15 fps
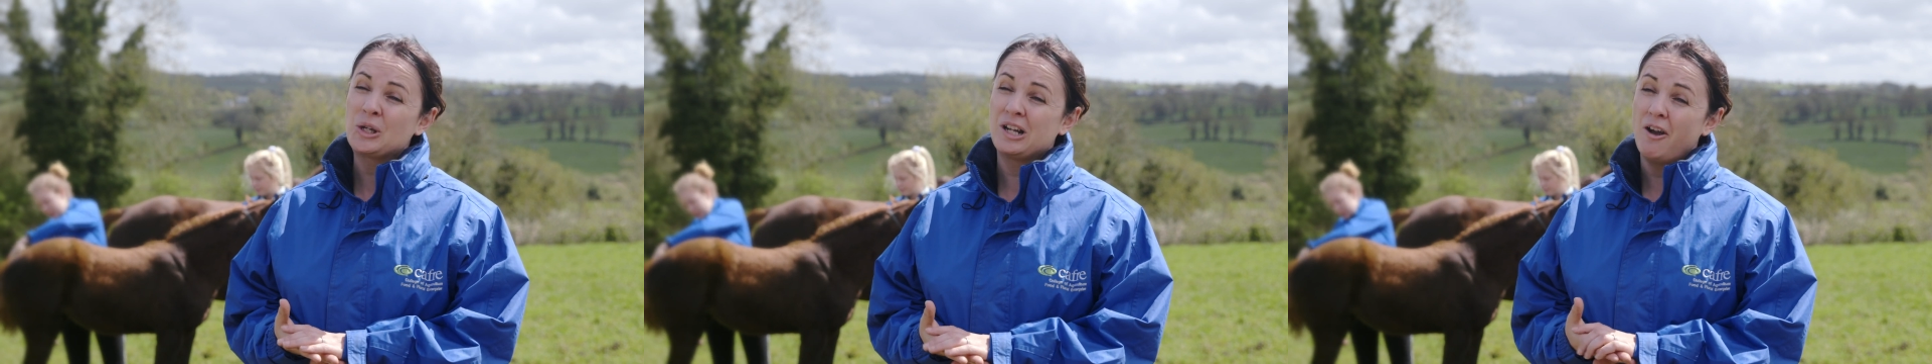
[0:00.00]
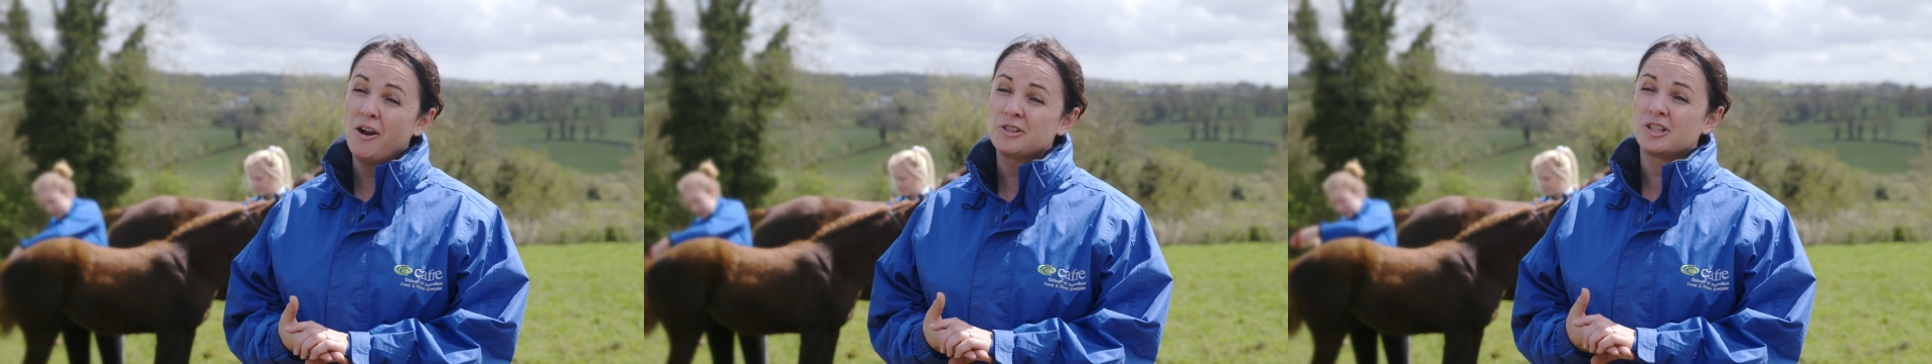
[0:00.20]

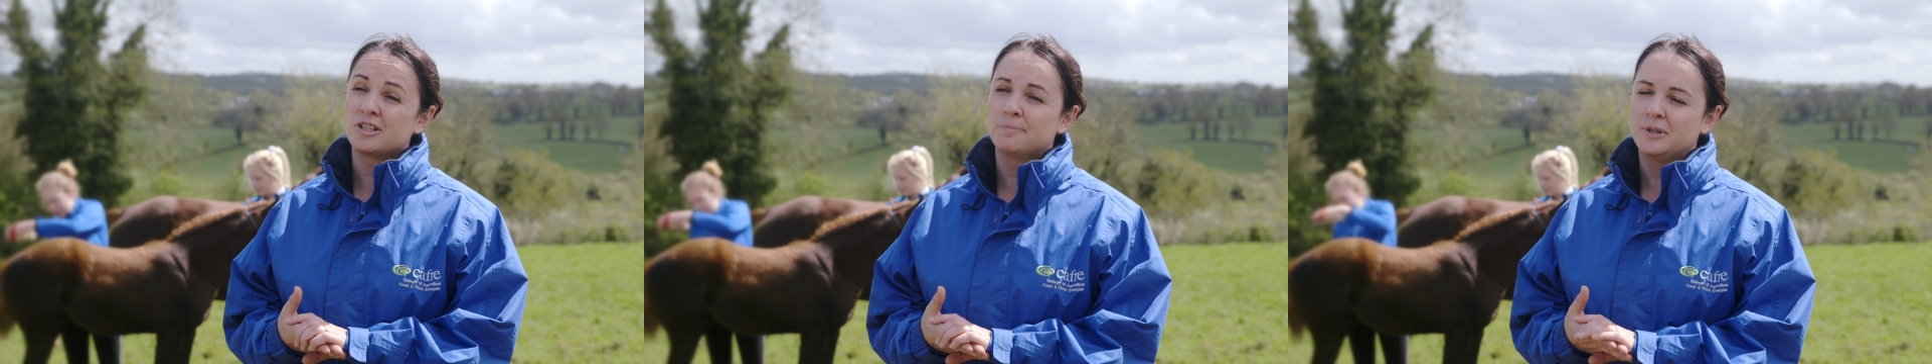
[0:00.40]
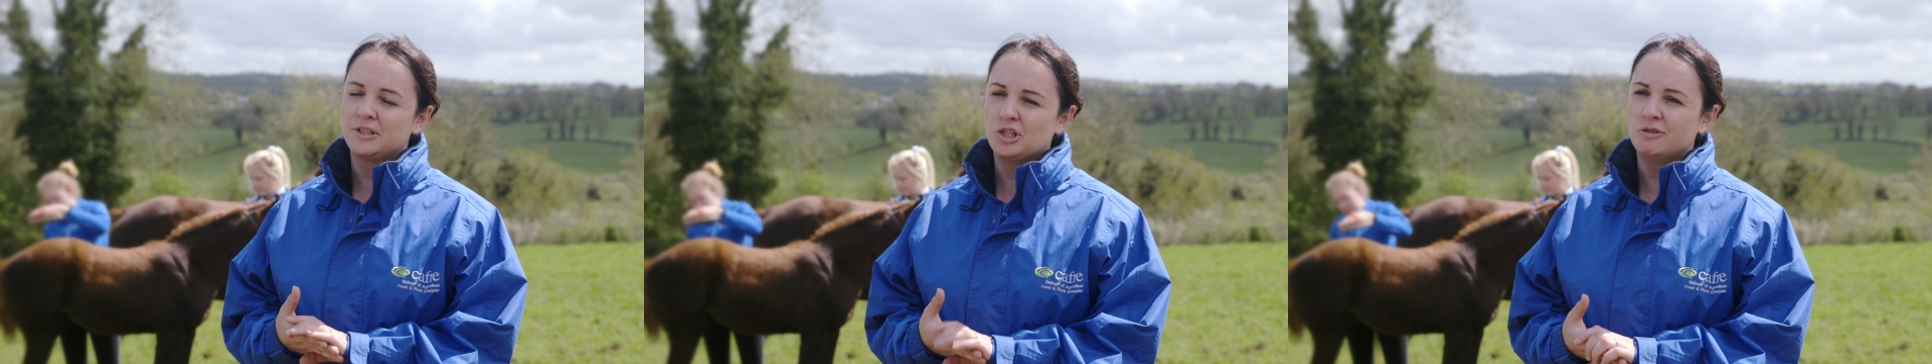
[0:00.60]

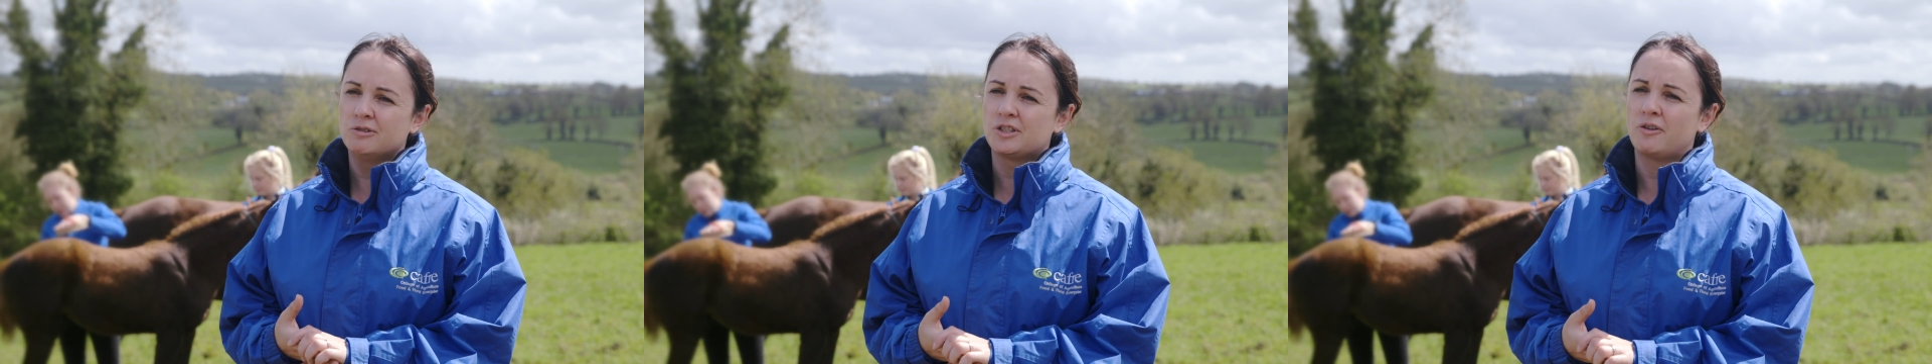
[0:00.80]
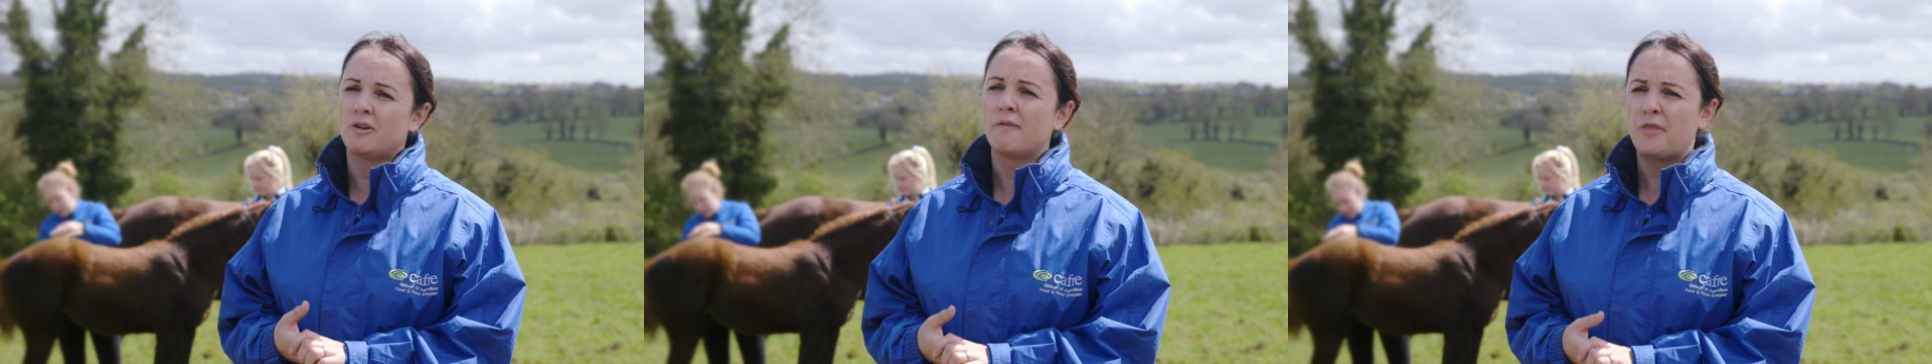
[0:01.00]
largest
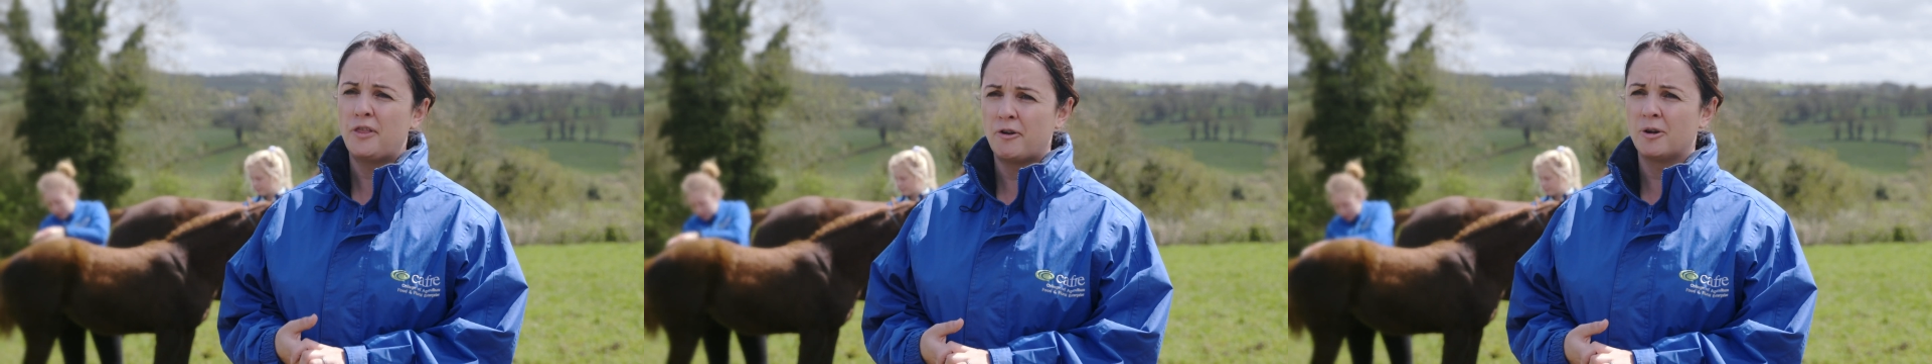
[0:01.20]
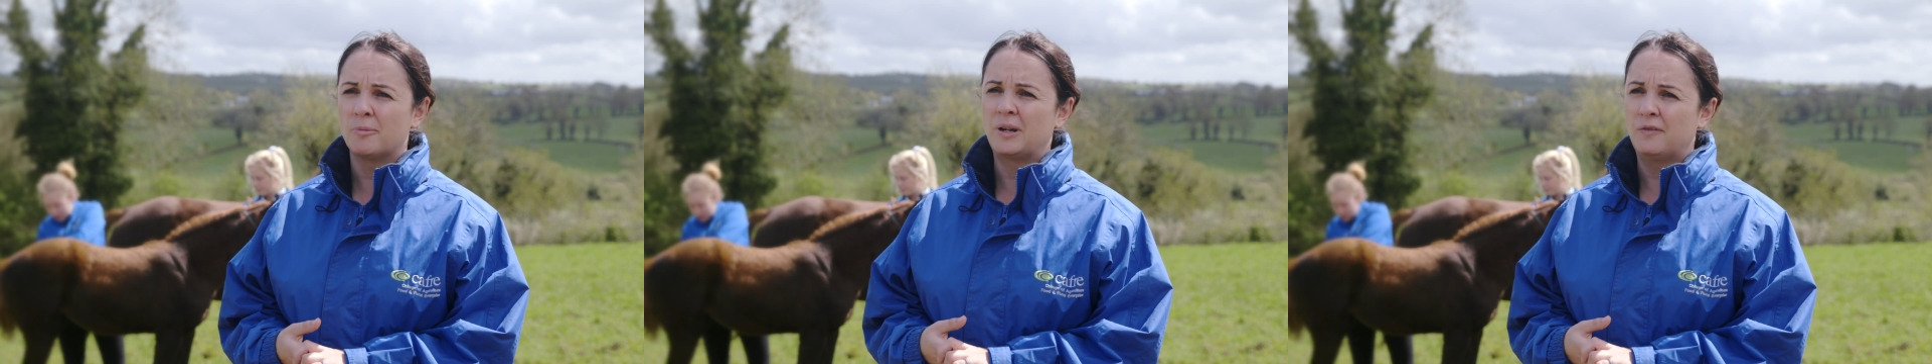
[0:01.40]
producer of
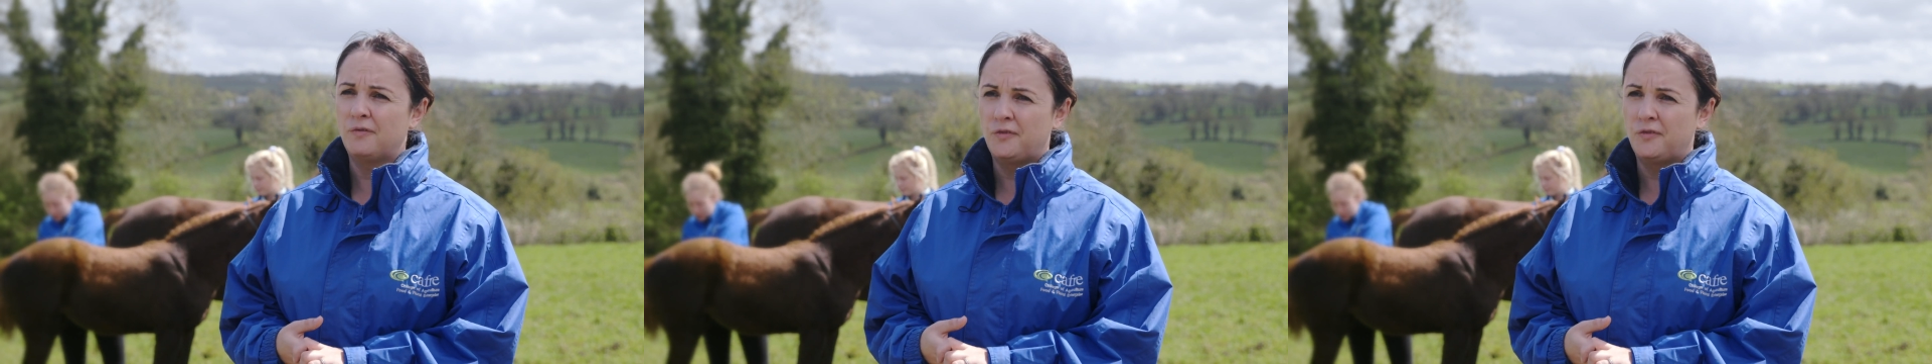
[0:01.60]
thoroughbred